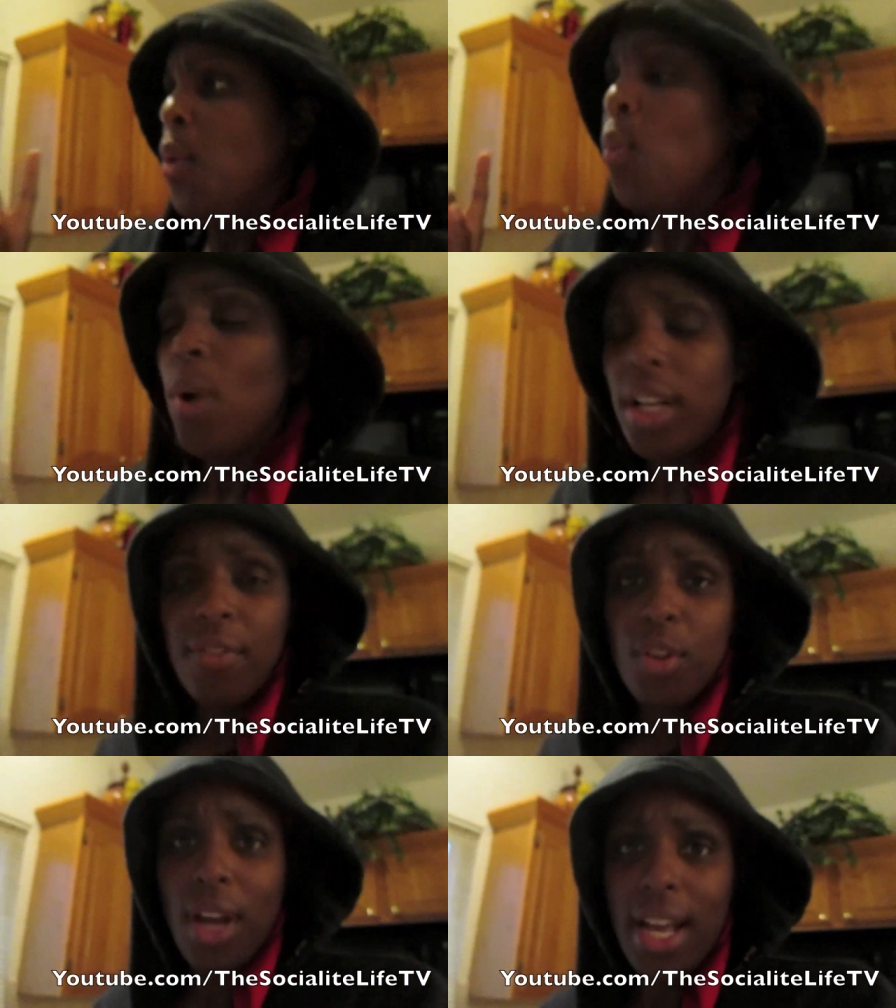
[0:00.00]
one
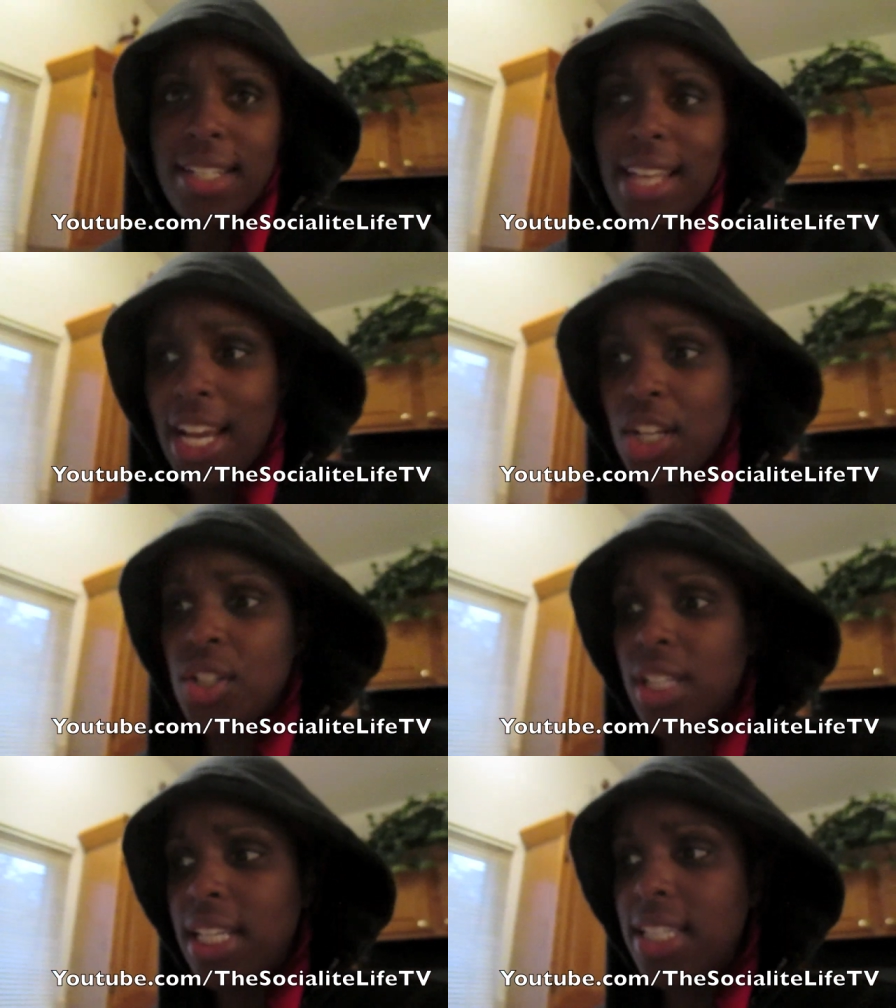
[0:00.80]
of you guys
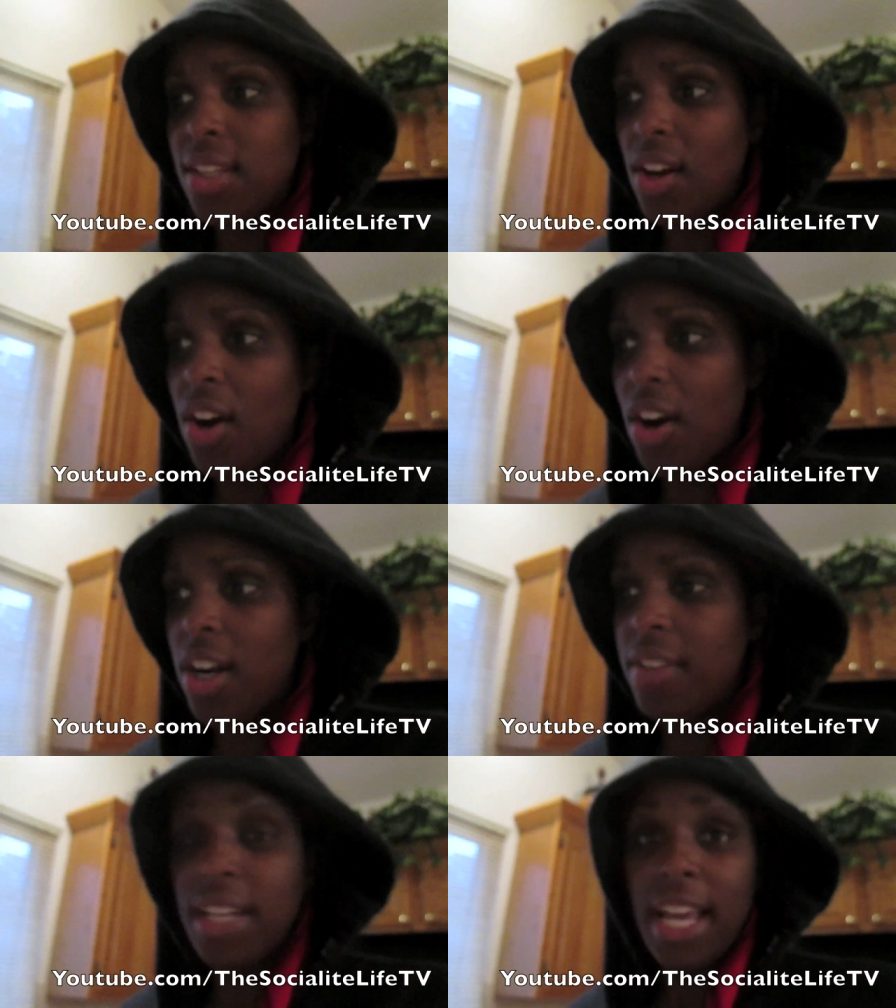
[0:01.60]
actually saw
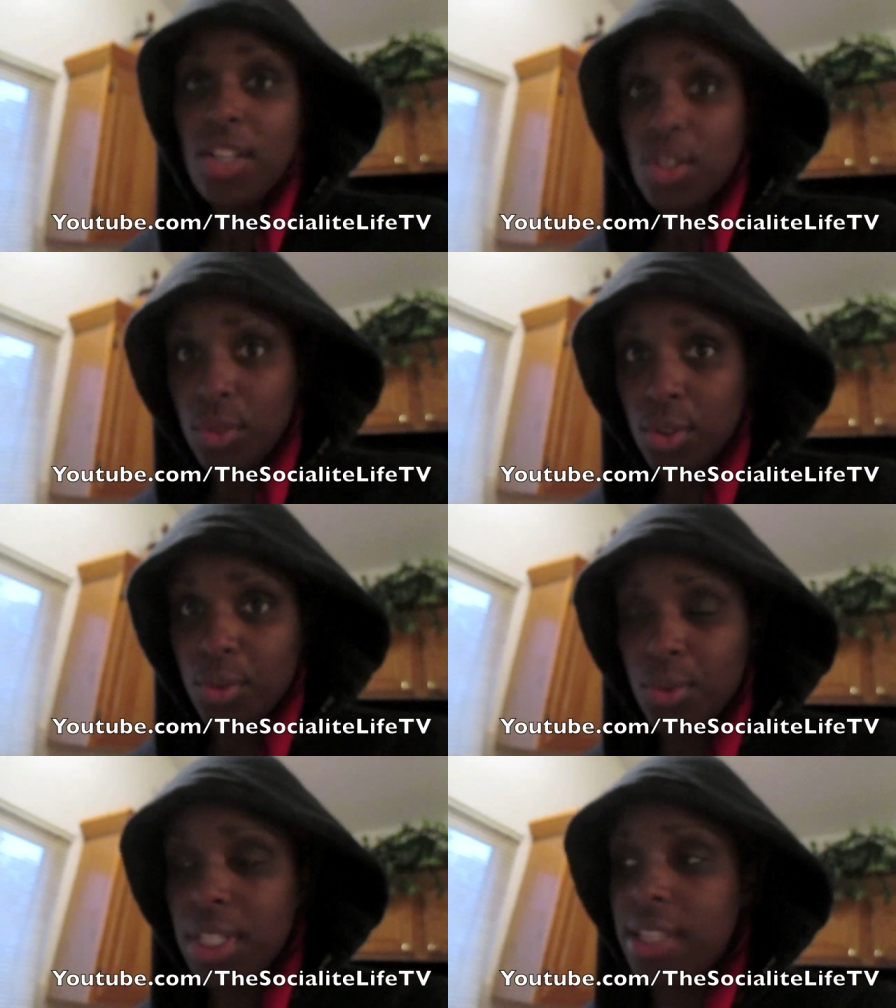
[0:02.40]
on the national
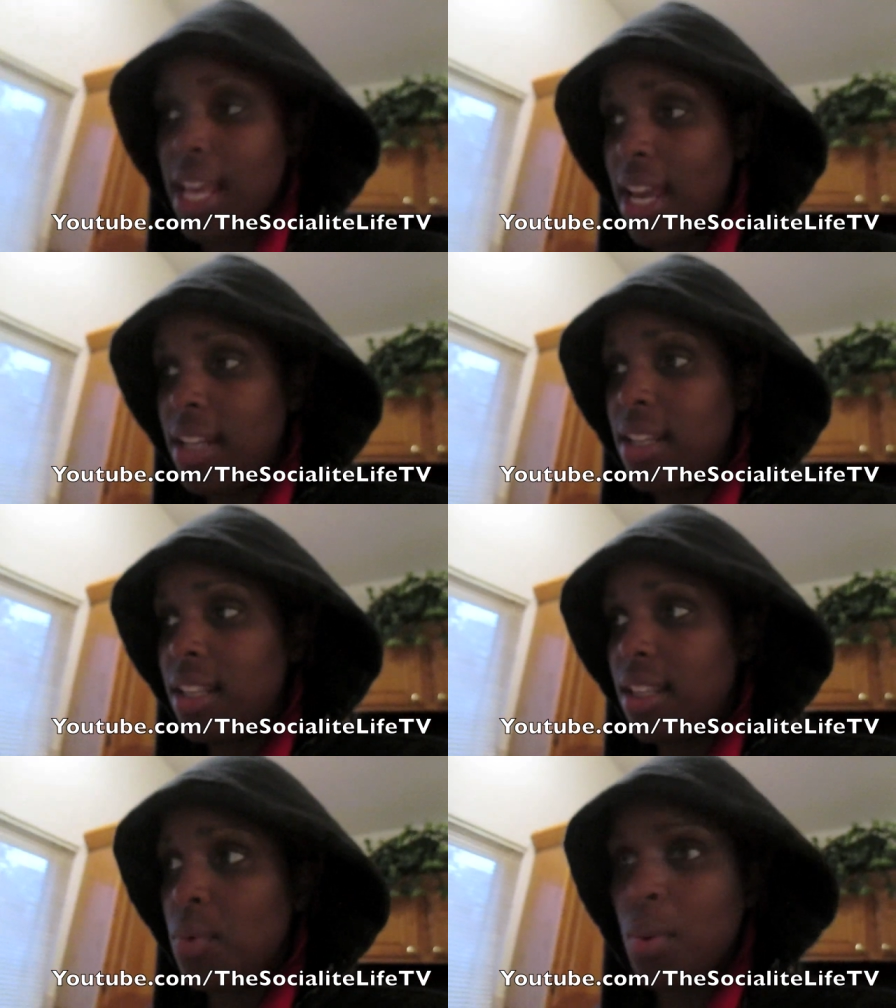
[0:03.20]
news that
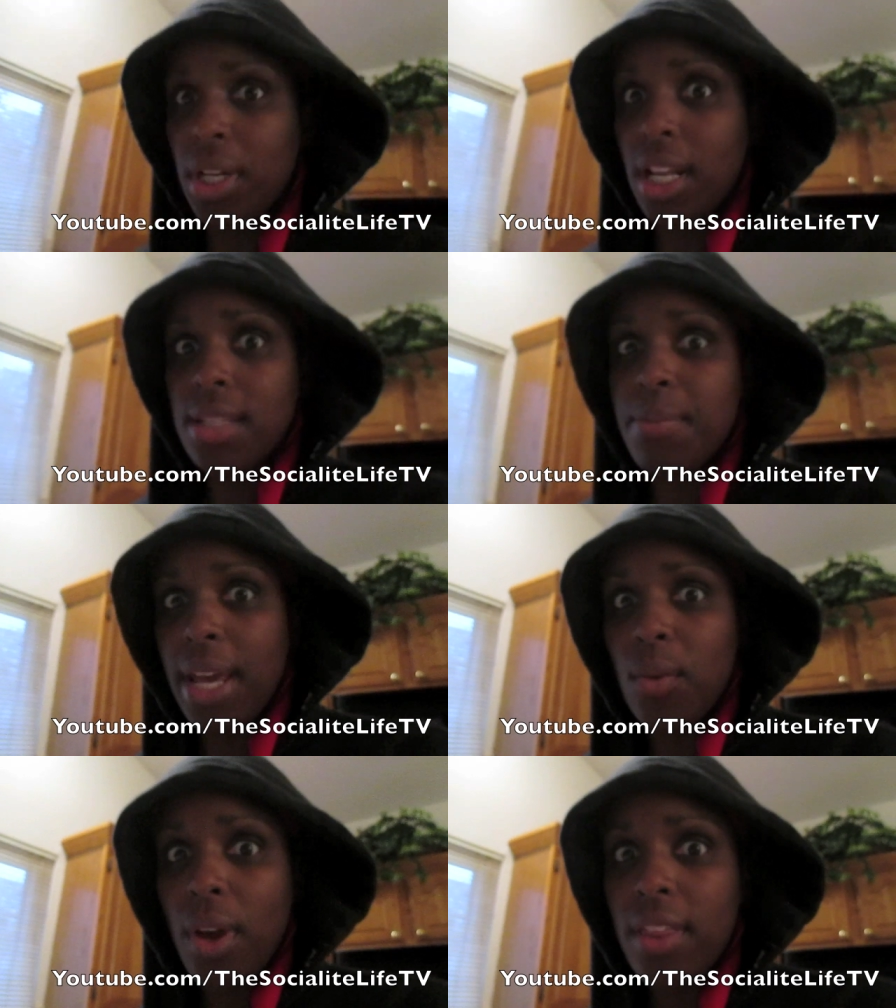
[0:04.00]
we were going to get some
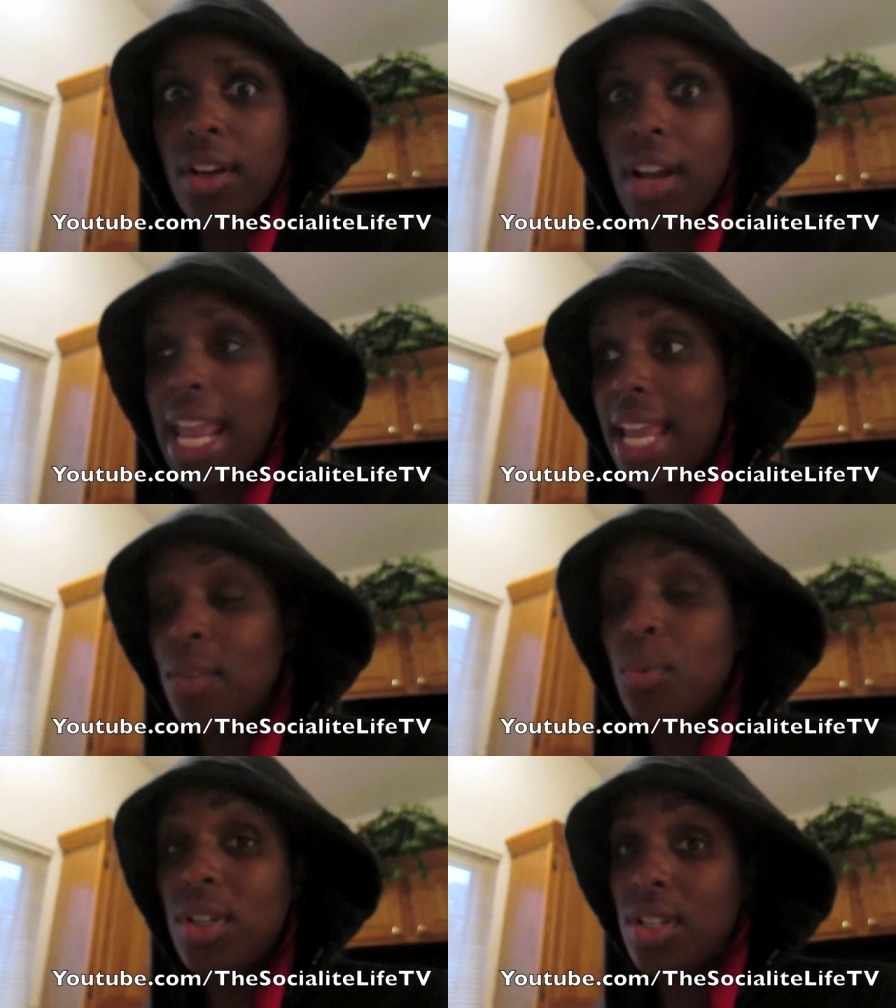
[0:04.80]
bad weather
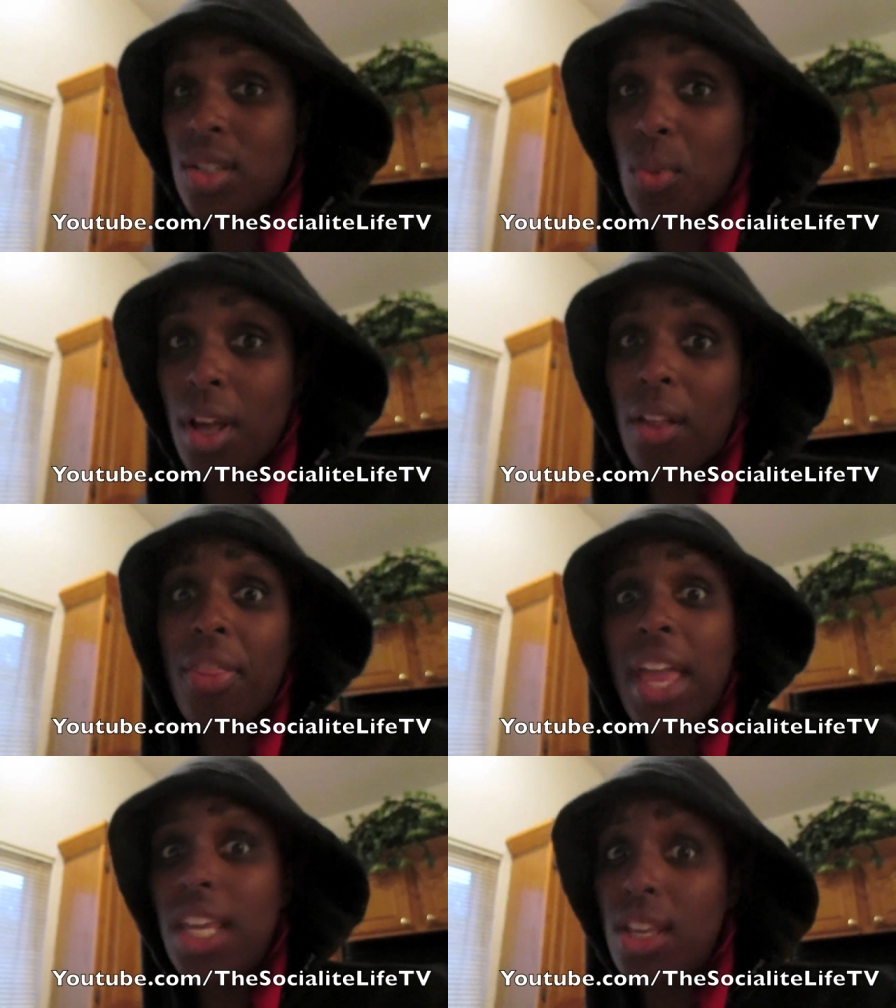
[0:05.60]
and wished us well.
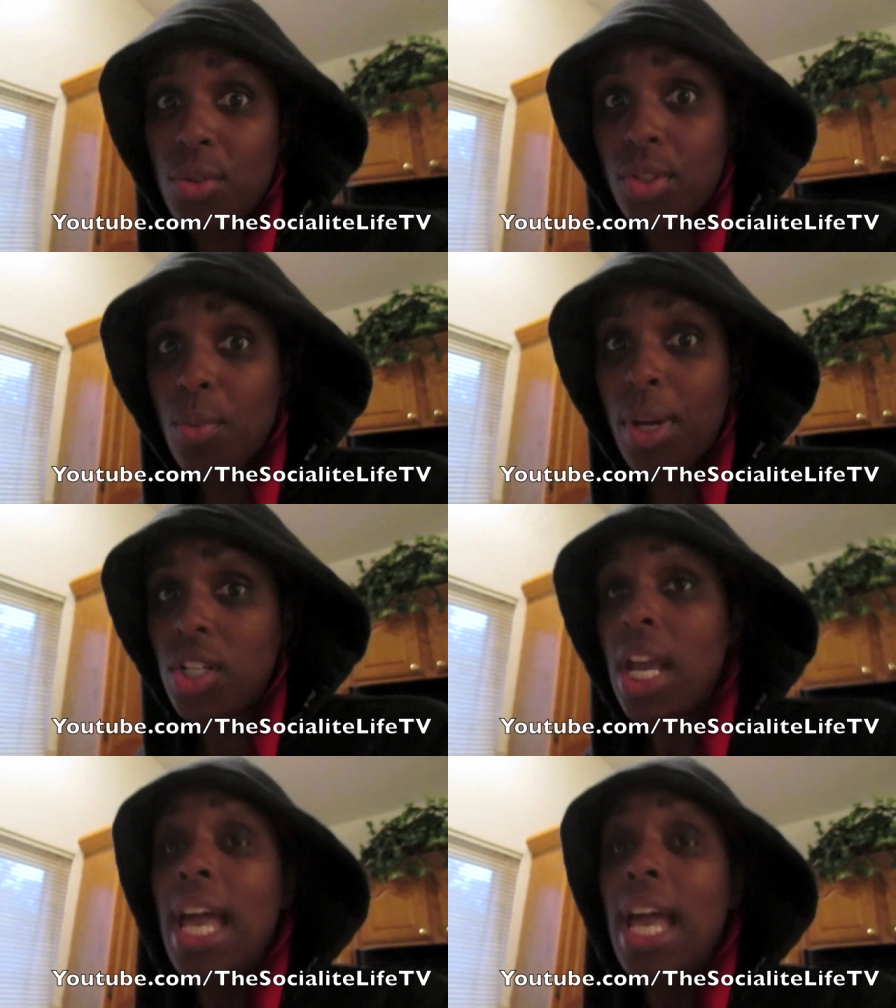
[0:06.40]
Thank you so much.